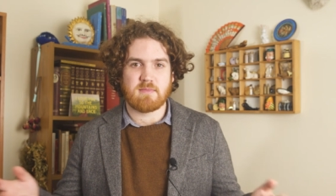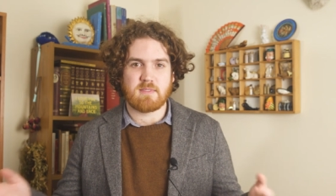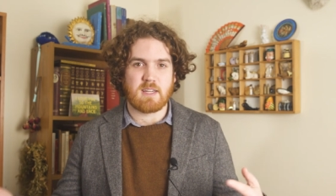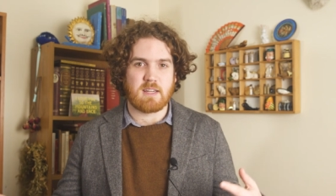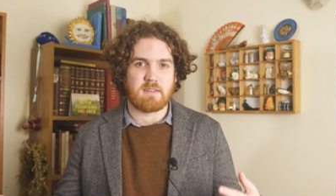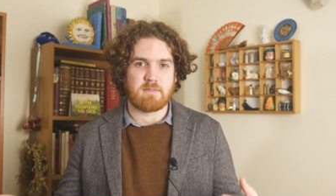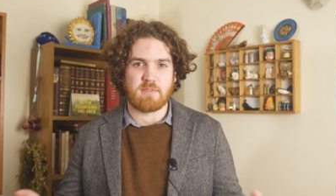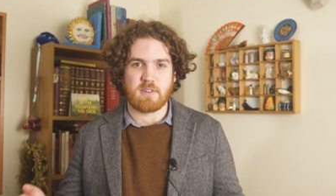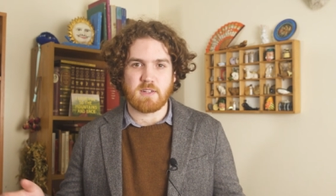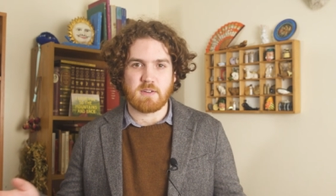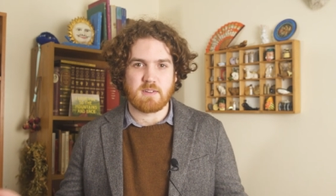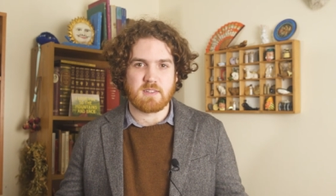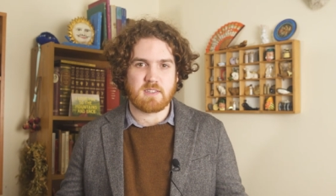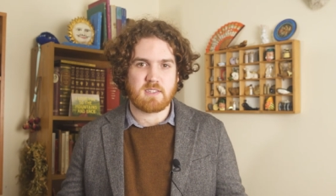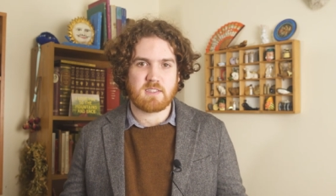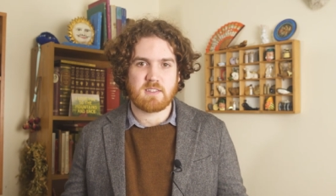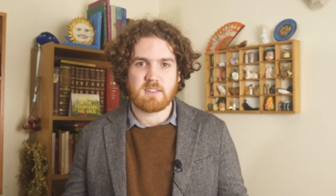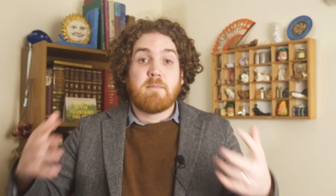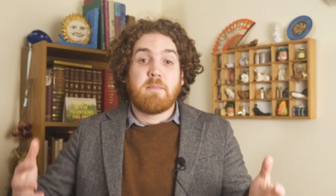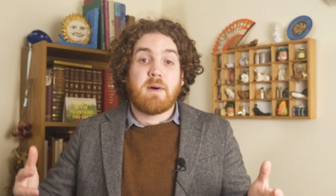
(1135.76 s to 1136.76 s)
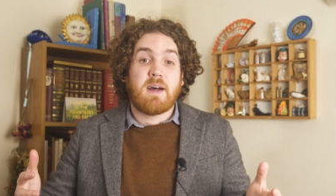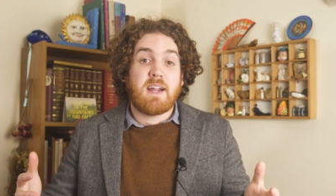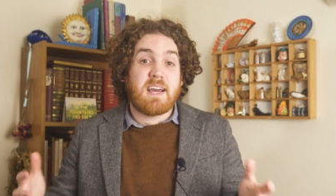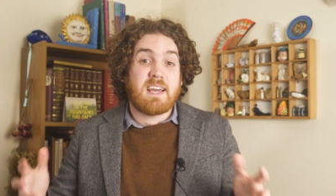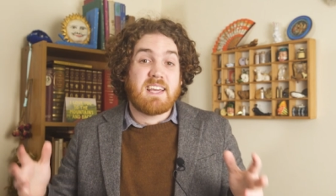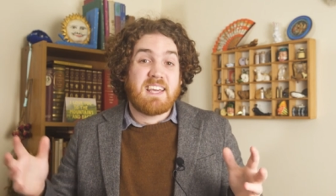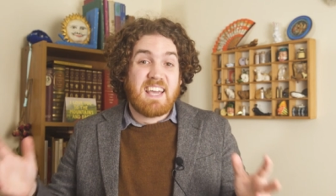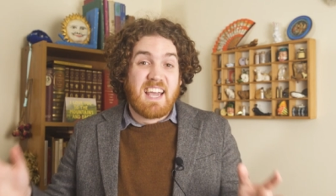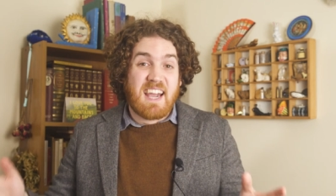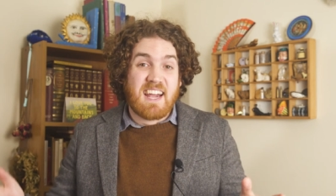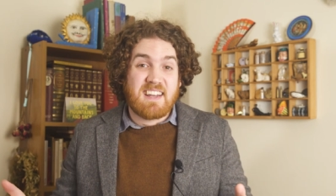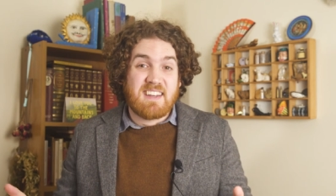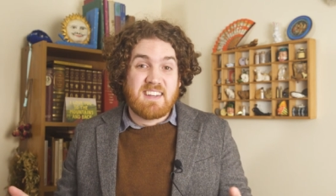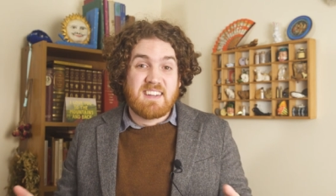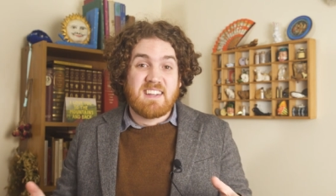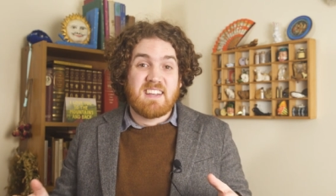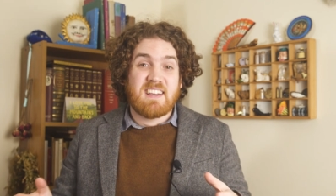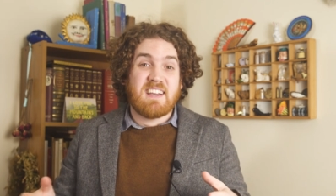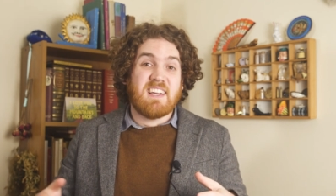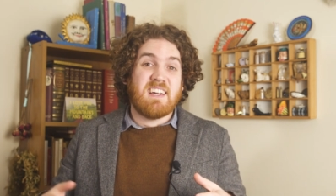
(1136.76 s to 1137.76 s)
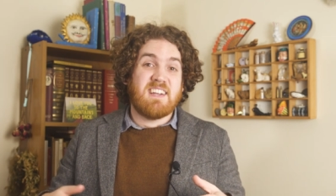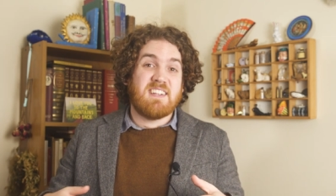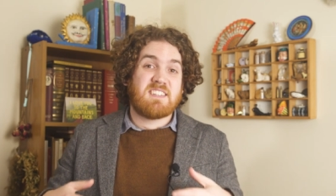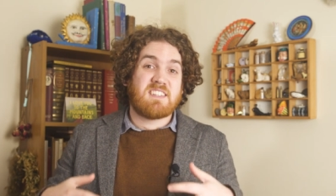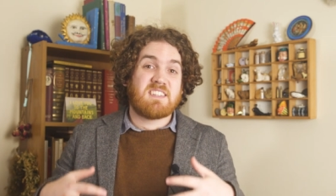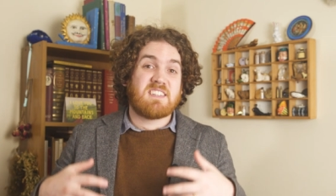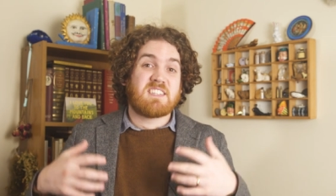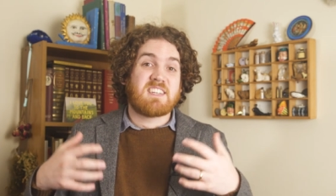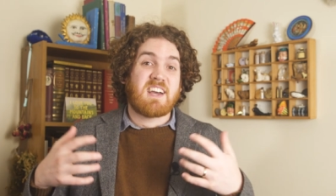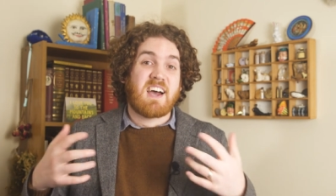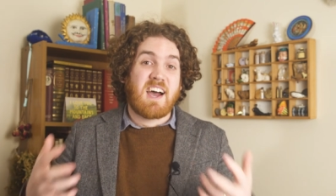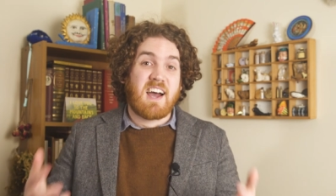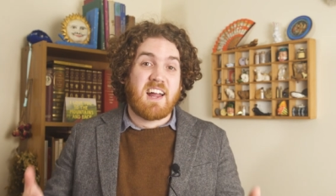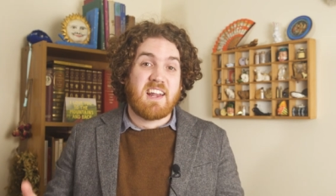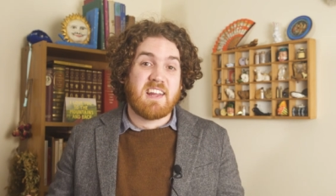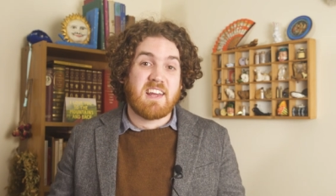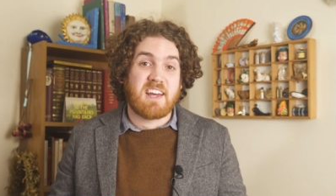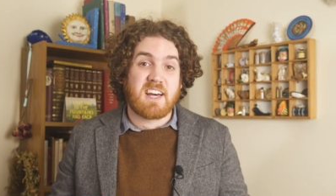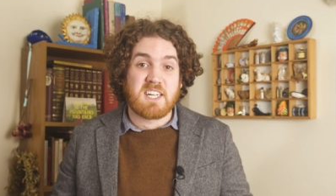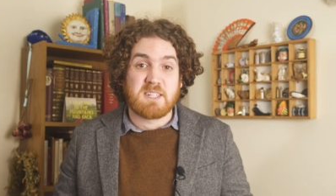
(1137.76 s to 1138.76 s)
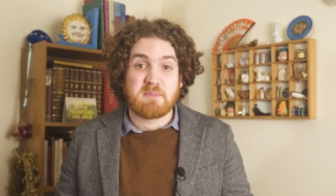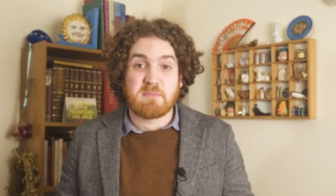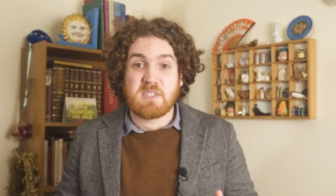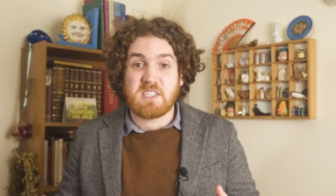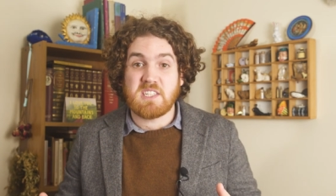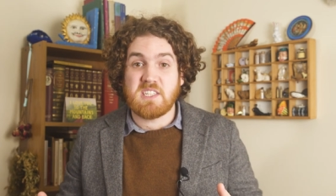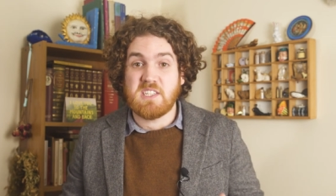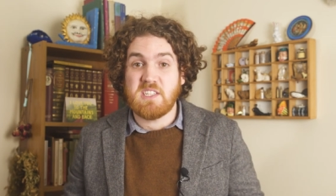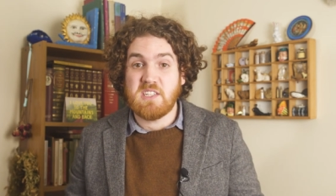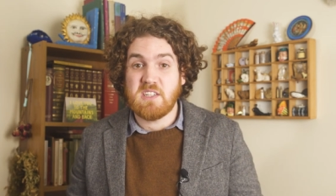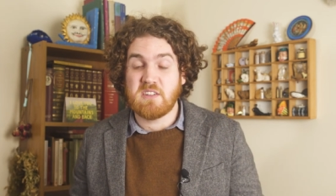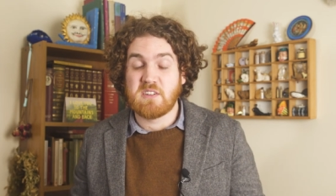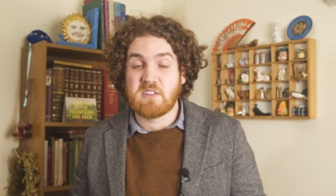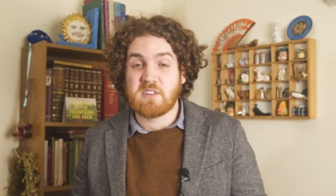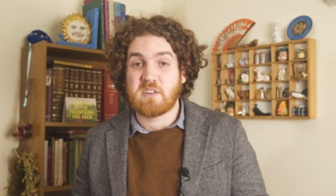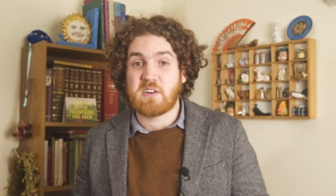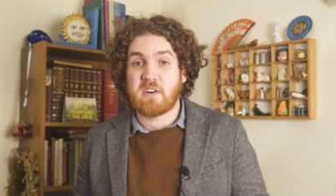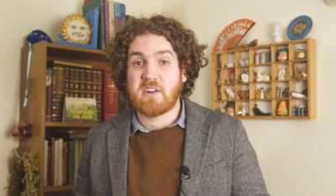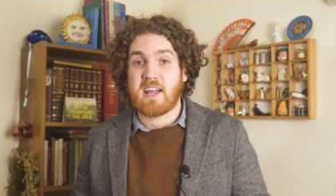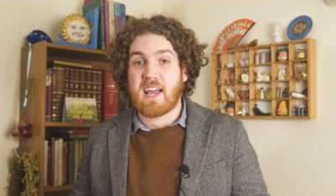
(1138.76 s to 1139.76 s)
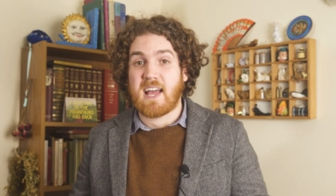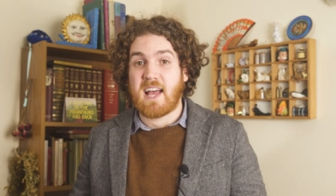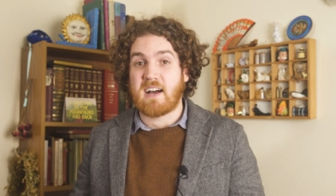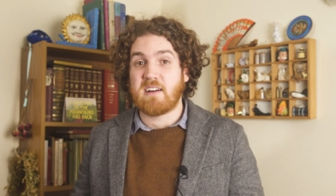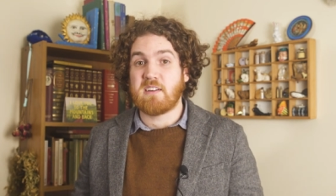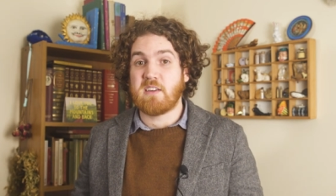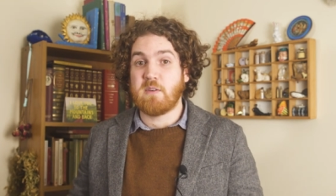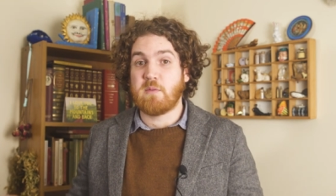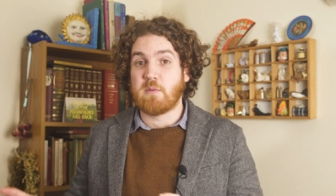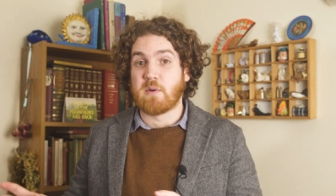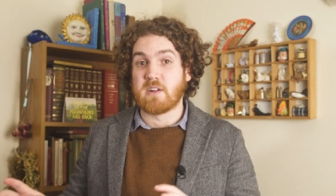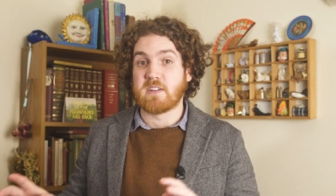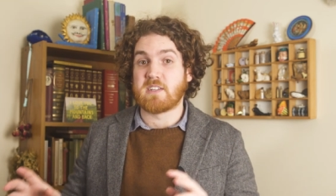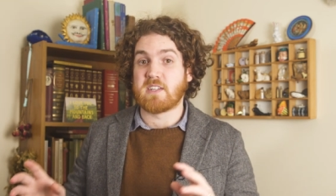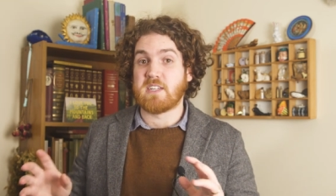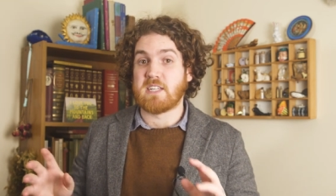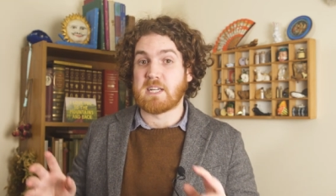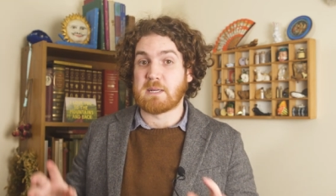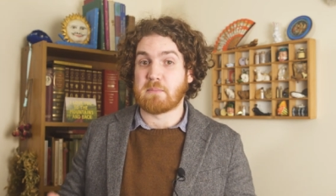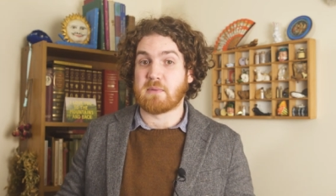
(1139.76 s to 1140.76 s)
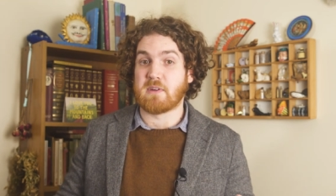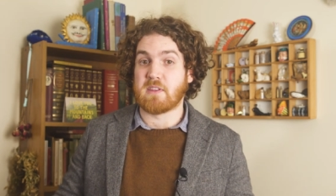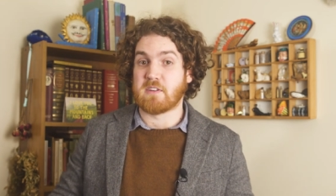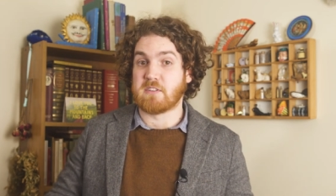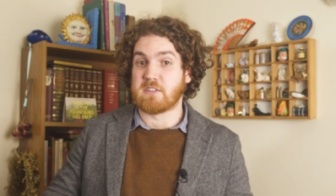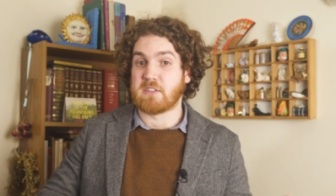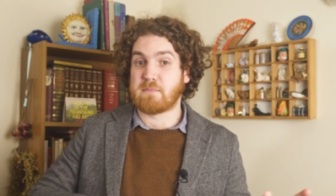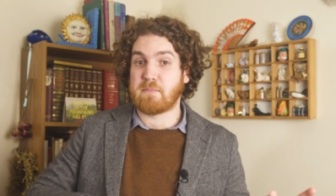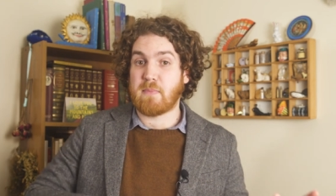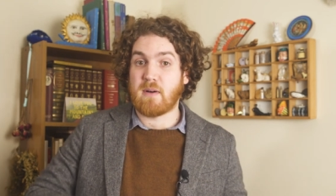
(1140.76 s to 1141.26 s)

influence. But again, it is entirely up to you on how you want to number those